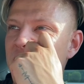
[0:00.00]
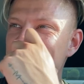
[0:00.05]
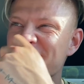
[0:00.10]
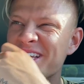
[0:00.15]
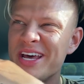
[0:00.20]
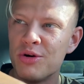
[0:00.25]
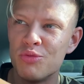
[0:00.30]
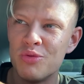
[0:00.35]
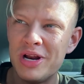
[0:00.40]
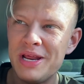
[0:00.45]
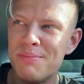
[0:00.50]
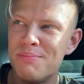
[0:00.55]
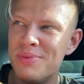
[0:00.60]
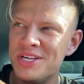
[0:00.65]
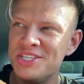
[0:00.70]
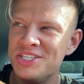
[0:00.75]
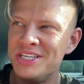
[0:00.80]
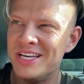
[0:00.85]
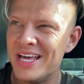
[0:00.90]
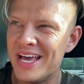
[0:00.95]
just had a really
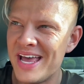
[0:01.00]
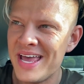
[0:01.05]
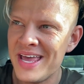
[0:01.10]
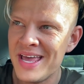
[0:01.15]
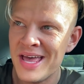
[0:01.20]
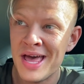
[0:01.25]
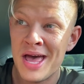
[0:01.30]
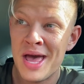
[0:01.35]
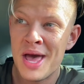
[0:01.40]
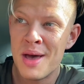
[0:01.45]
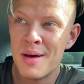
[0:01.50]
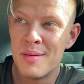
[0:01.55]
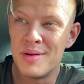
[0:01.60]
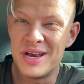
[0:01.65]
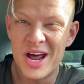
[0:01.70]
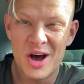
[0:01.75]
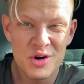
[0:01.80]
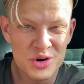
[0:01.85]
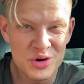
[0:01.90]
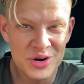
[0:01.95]
busy day. But
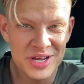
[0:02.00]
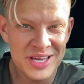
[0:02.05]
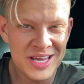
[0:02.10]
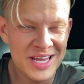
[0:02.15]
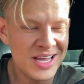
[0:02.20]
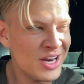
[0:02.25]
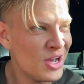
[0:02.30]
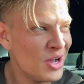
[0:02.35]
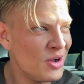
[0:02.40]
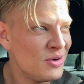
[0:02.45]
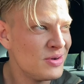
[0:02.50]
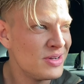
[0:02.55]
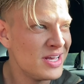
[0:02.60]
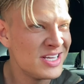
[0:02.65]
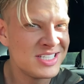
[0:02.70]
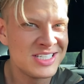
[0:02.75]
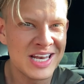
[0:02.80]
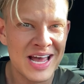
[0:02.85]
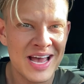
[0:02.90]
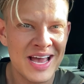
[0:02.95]
now during keto,
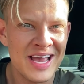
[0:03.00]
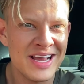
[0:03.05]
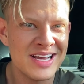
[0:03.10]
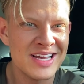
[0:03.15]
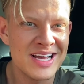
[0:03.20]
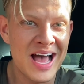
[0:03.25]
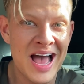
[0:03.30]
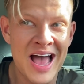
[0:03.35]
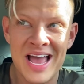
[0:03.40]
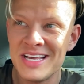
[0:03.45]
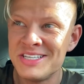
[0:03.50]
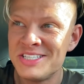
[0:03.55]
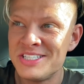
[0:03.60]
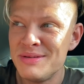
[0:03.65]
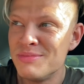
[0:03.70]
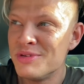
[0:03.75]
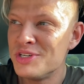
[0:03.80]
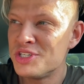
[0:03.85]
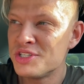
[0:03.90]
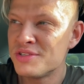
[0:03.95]
it's like I seem
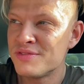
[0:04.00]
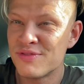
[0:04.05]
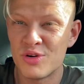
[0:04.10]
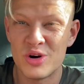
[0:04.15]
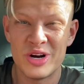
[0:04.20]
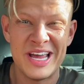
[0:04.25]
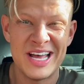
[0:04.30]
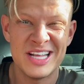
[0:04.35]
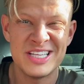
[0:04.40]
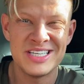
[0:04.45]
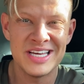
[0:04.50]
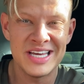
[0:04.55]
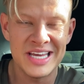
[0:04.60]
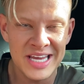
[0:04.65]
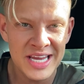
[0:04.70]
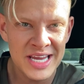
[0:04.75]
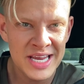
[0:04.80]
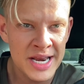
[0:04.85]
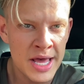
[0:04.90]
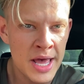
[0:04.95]
to just forget to
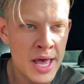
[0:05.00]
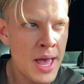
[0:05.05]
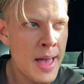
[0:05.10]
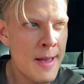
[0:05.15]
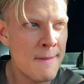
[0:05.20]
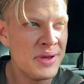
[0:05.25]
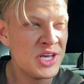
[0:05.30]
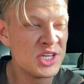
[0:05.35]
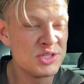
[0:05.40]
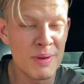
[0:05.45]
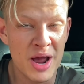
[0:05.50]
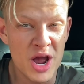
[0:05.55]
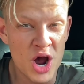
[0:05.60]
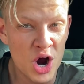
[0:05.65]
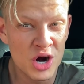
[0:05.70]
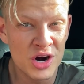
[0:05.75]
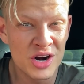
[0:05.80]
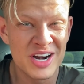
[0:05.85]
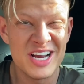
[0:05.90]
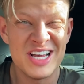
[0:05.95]
eat because my
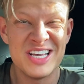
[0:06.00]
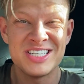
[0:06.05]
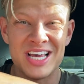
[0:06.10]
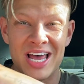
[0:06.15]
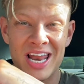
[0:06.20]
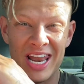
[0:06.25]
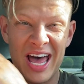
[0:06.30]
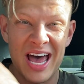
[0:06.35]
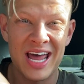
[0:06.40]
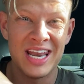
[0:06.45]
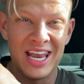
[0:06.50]
hunger is a lot